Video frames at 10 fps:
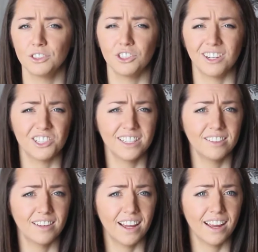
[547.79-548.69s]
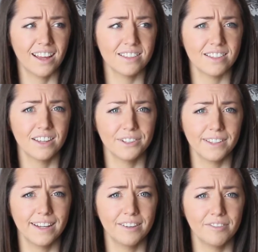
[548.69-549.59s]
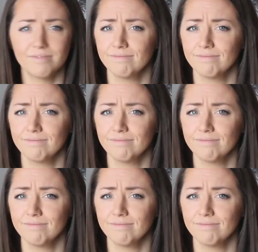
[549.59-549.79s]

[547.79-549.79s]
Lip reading: judgy, I guess, in your life.